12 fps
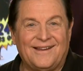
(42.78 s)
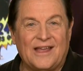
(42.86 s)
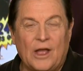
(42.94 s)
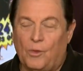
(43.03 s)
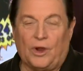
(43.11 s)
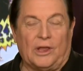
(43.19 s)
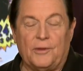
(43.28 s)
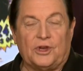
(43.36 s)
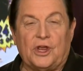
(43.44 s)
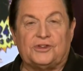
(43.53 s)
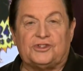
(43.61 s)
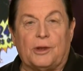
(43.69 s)
Well, it,
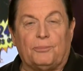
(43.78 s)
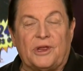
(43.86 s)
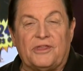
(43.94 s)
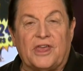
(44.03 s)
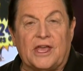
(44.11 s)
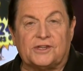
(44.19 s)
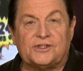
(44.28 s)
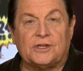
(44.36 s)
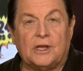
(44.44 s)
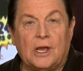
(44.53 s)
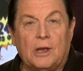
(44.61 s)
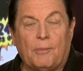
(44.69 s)
it's simply this.
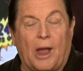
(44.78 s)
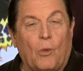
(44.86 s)
My